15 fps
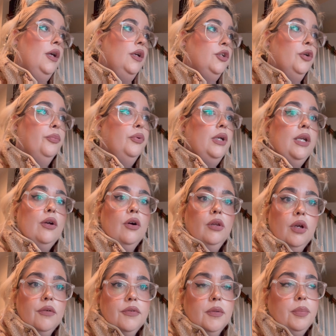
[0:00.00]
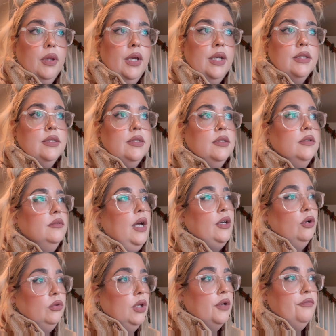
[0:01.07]
You're bleeding all over the place. I
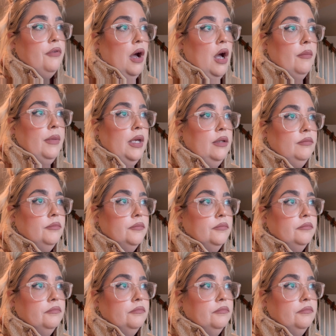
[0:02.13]
don't love vomit.